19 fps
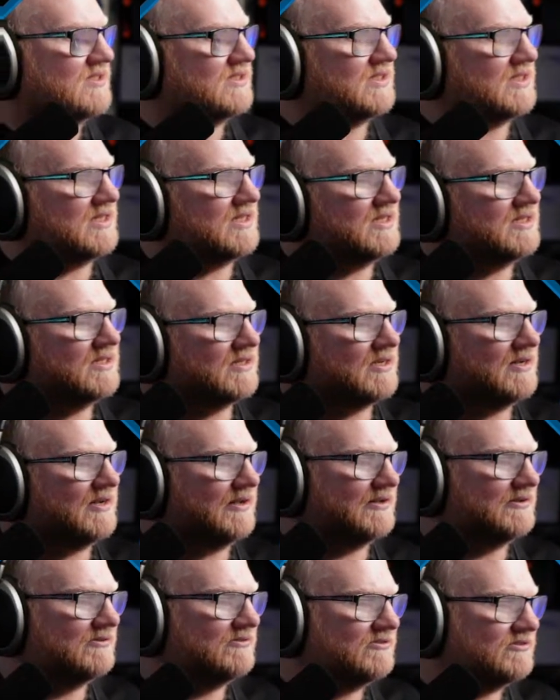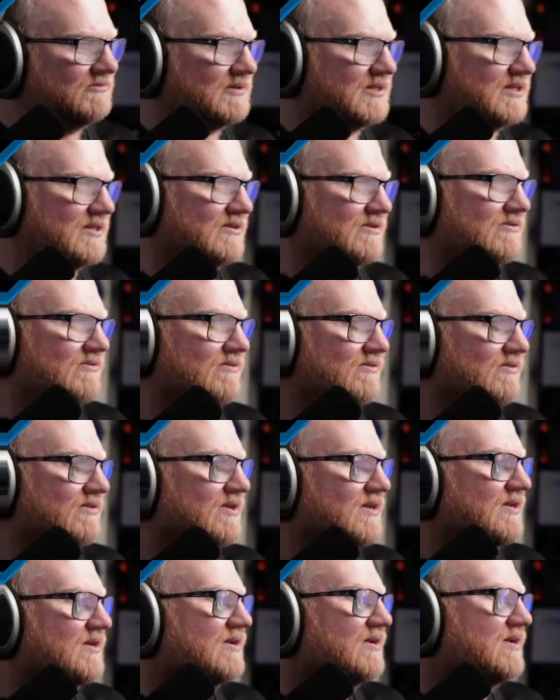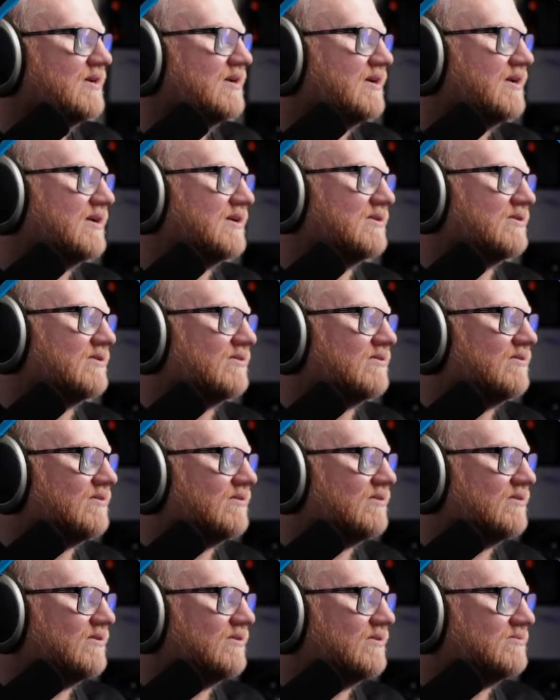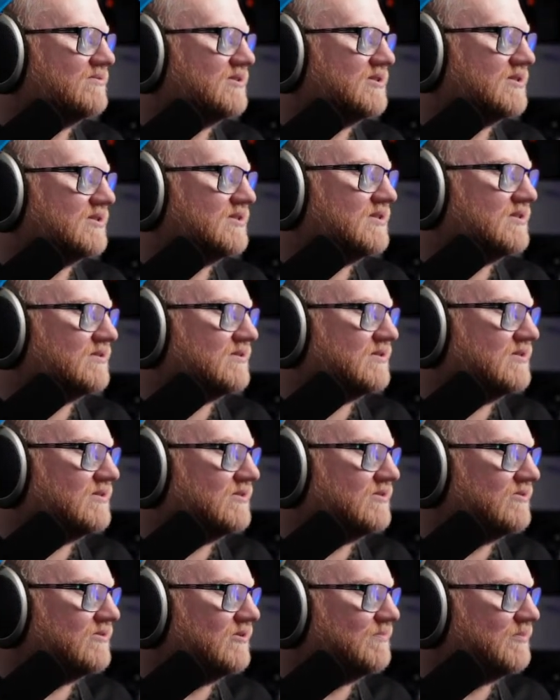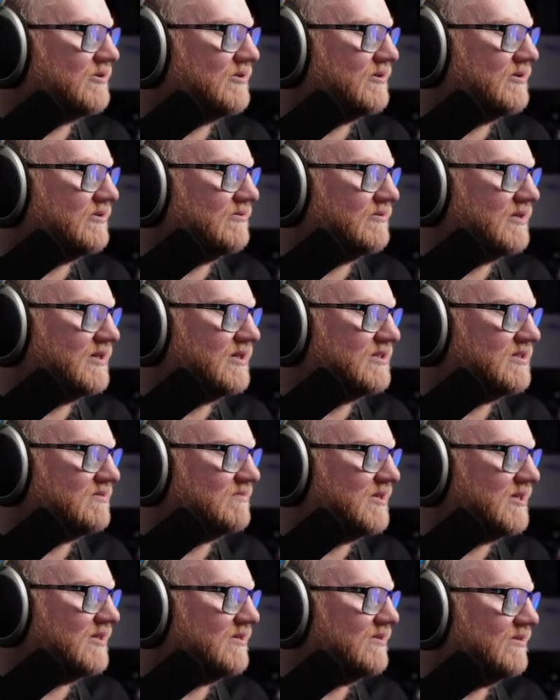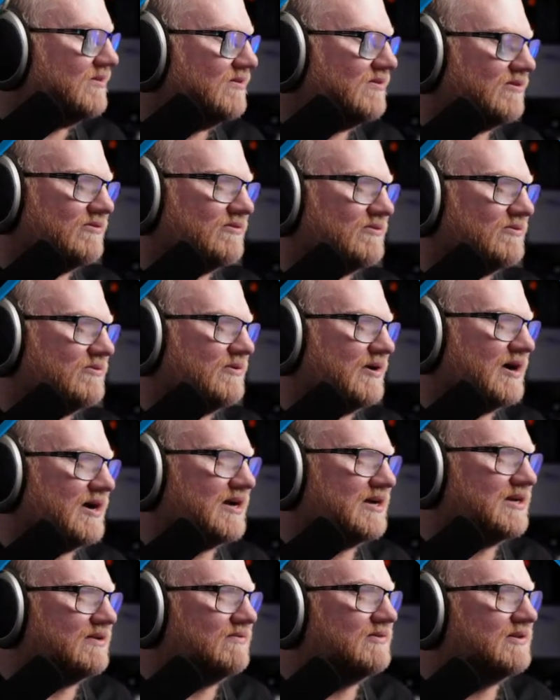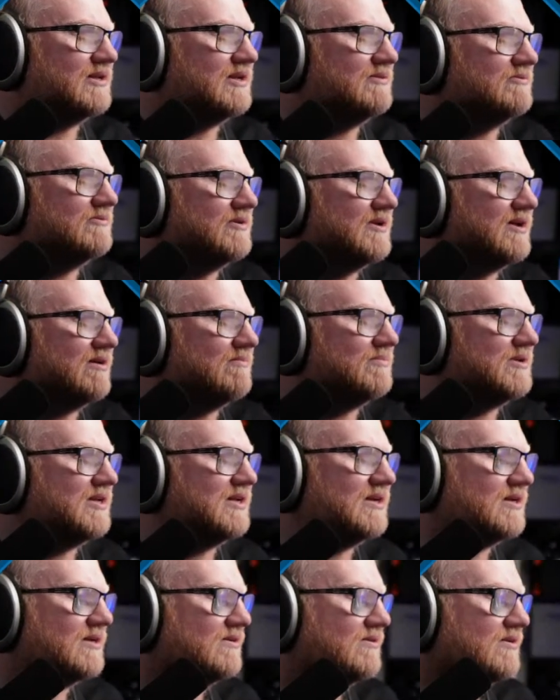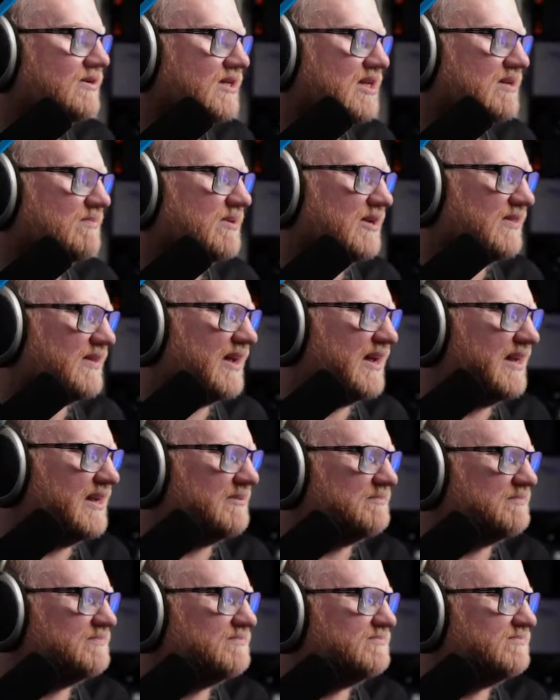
C to close windows is just super annoying to me, so I definitely will not be keeping that.